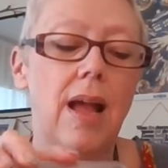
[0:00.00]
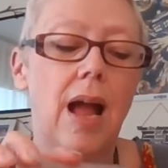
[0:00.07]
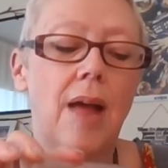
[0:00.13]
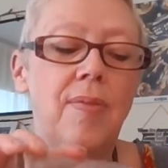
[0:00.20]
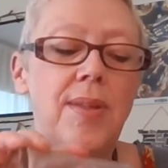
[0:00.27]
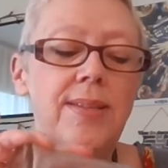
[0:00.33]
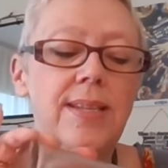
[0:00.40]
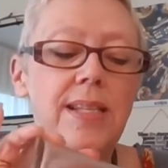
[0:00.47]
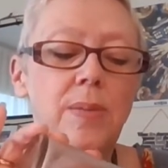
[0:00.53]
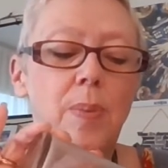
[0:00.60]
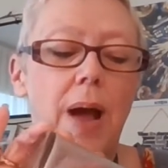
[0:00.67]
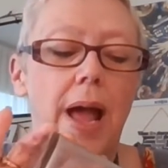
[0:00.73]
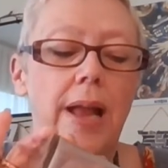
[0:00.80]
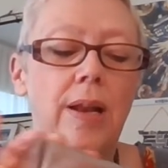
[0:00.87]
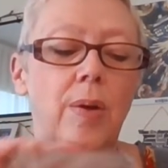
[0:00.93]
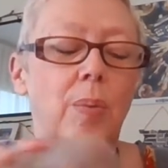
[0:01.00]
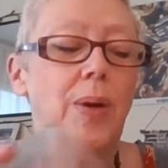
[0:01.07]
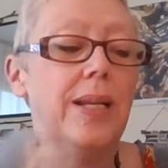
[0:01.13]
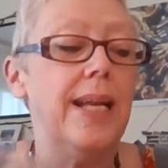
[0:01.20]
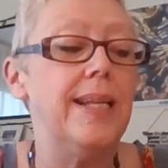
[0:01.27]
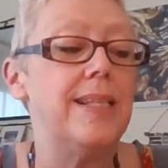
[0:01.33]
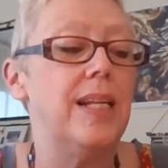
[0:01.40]
And this is when
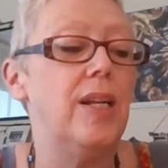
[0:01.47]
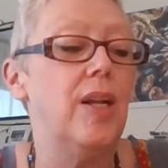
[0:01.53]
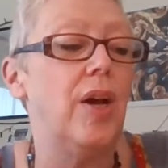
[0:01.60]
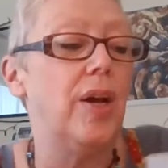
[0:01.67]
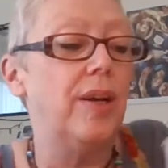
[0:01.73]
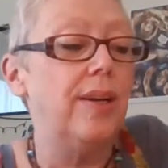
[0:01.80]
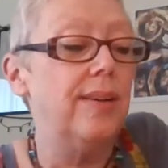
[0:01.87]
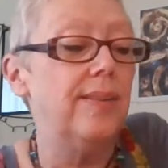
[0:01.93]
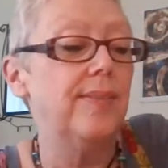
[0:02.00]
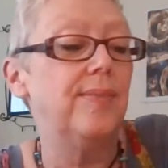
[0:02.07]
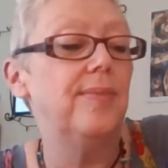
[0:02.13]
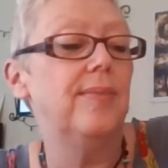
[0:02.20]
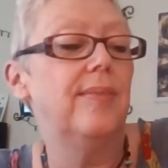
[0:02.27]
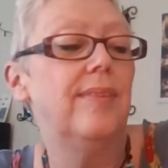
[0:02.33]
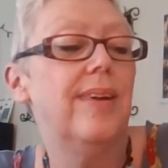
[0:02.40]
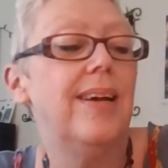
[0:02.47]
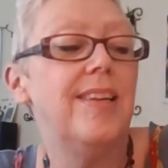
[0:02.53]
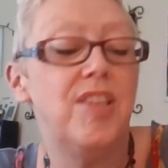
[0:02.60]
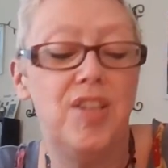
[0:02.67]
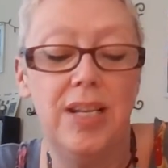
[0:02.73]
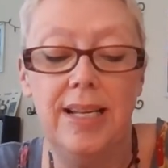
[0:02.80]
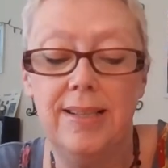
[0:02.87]
we need to look at
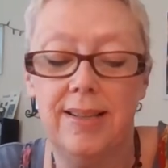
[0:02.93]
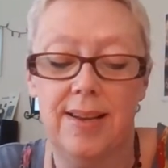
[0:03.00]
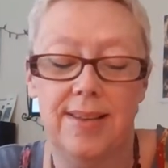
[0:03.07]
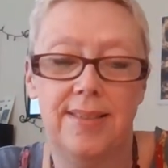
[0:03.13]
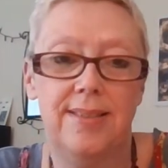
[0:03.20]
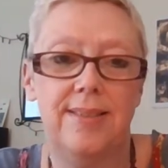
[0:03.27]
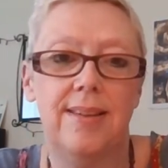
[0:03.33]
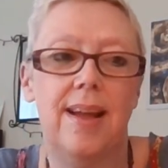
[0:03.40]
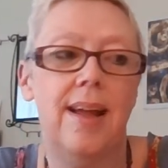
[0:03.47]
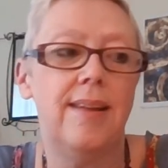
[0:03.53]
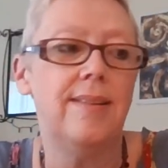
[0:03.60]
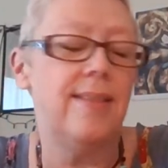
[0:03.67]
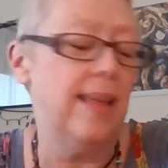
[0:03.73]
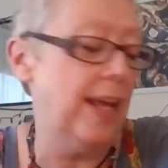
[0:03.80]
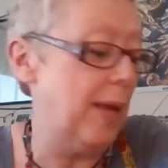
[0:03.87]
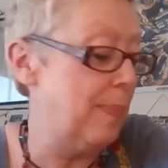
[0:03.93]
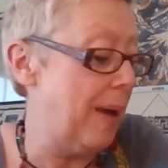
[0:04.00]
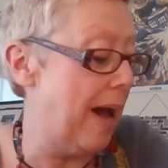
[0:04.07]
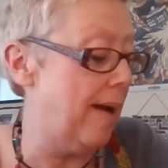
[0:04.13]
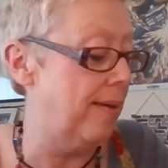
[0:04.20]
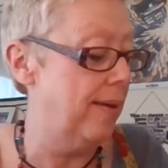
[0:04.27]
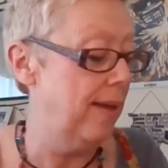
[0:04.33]
Jesus and think
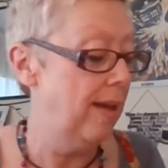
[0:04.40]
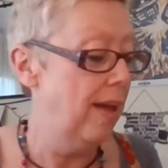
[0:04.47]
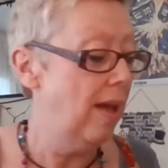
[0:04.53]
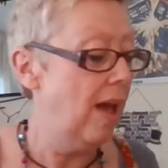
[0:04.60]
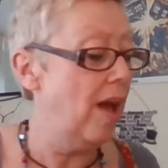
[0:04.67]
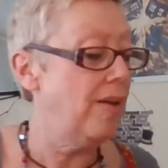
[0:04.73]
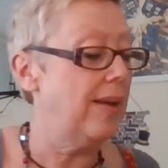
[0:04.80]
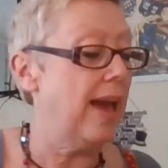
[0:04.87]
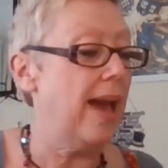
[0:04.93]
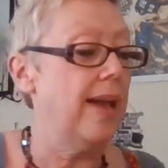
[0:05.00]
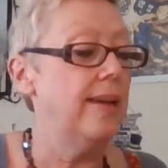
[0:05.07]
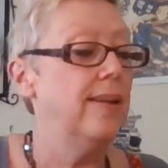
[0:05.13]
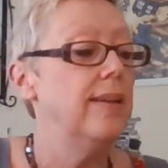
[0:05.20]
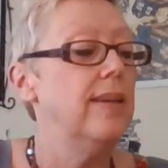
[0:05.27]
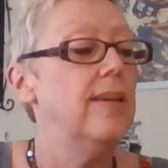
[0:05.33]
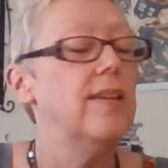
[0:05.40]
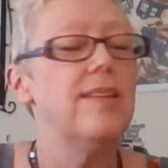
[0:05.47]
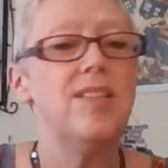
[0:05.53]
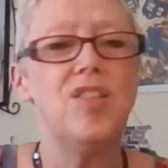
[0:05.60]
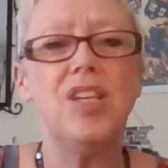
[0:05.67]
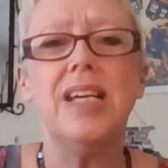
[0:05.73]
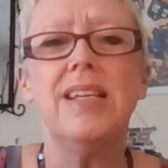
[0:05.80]
about, okay,
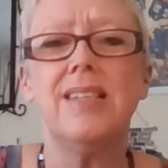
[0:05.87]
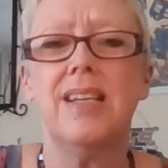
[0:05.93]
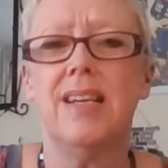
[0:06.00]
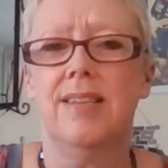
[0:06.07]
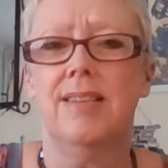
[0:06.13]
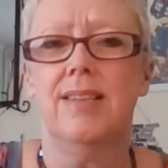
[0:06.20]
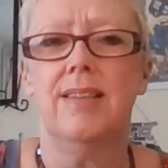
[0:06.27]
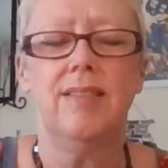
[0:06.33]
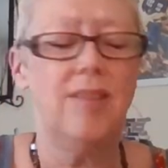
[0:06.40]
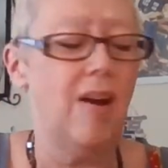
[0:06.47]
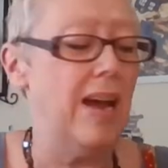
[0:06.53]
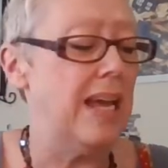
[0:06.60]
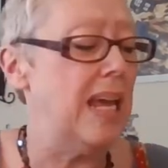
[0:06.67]
Jesus, right?